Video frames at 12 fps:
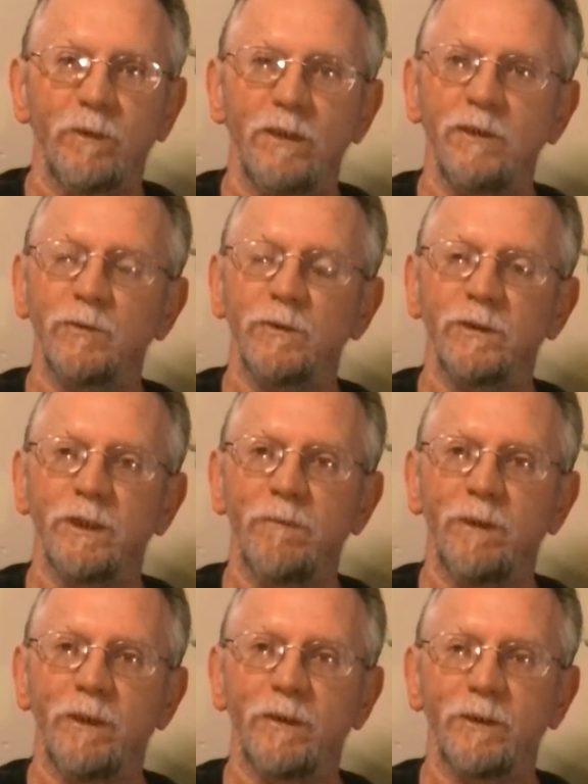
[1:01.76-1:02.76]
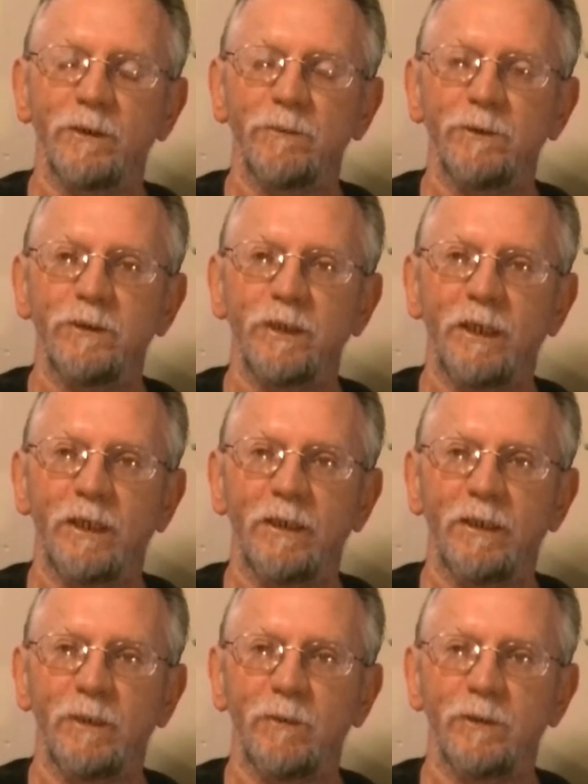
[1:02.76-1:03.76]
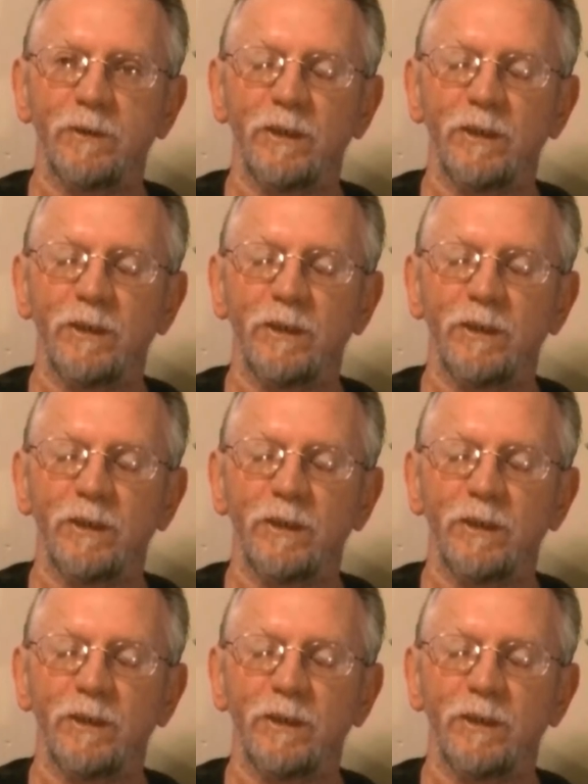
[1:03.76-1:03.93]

just want to say Merry Christmas, and I want to